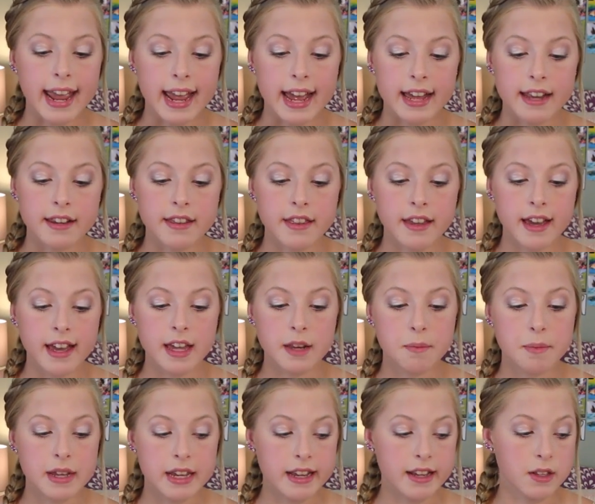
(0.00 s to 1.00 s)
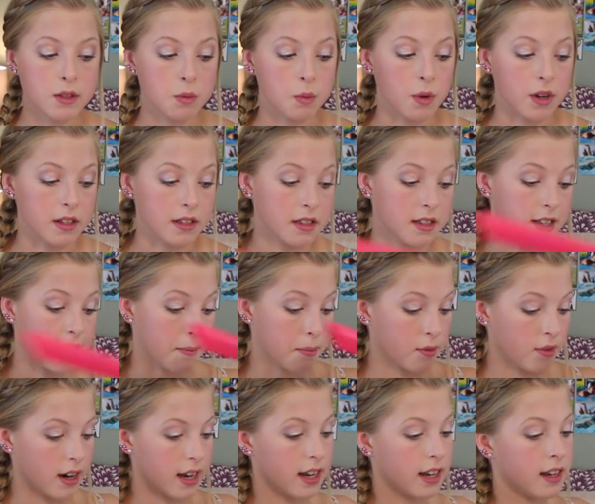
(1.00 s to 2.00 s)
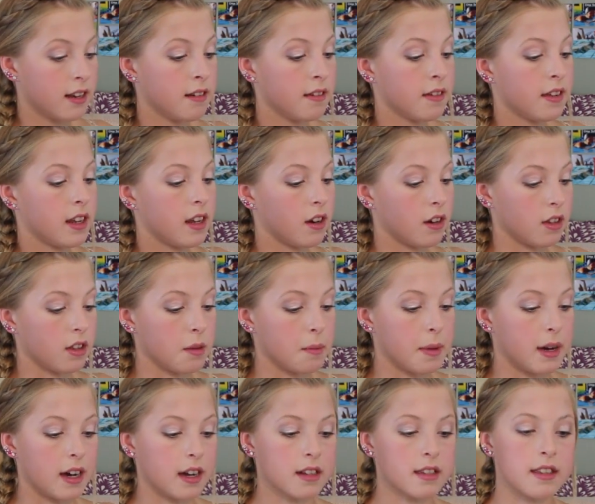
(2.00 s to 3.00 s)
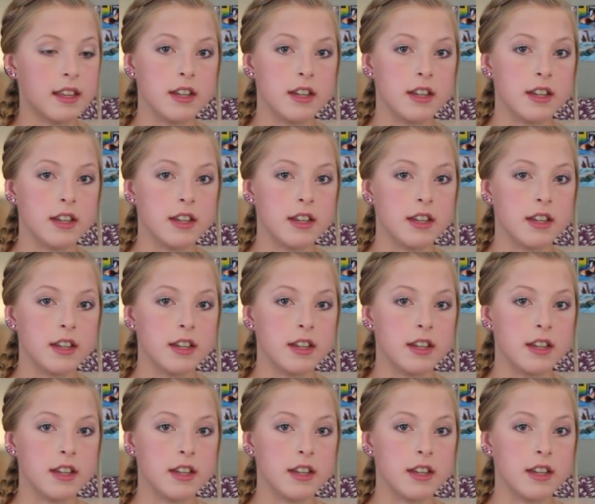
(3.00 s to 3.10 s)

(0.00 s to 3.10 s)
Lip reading: and the headpiece was separated, here on the box